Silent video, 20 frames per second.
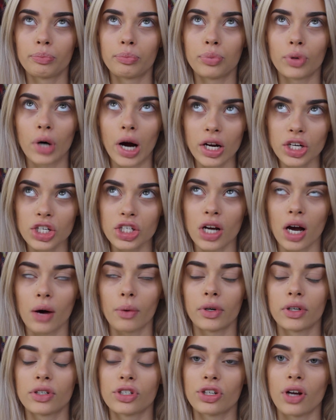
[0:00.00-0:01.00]
brush I
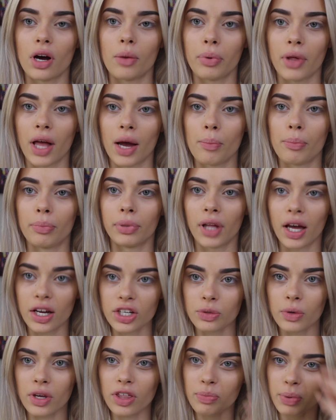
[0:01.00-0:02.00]
would apply
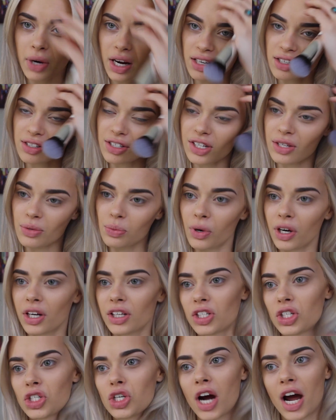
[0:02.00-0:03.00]
blush with, but I just
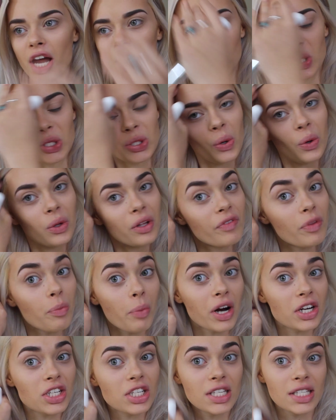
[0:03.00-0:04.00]
wanted to try and use all of the
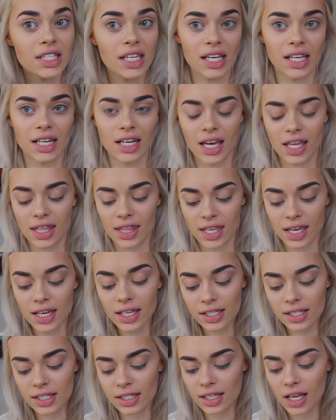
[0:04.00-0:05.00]
brushes in
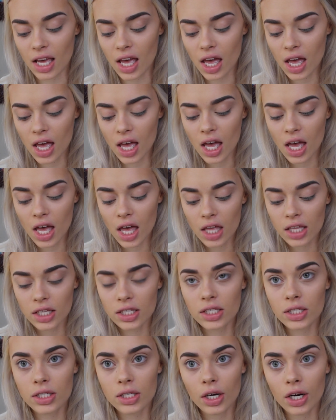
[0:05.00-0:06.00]
this.
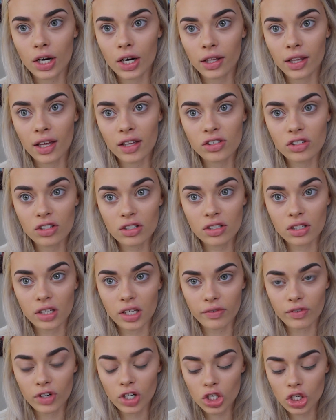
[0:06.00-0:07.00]
So let's just
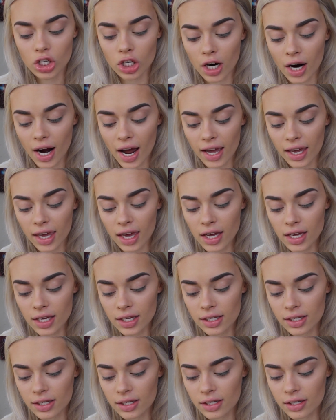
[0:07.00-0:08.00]
give it a try, I
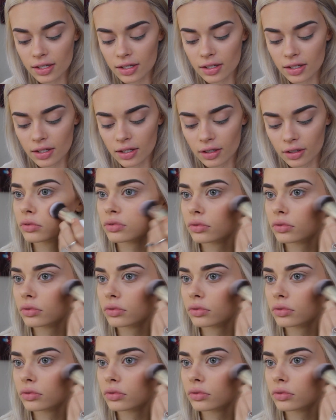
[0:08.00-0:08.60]
guess.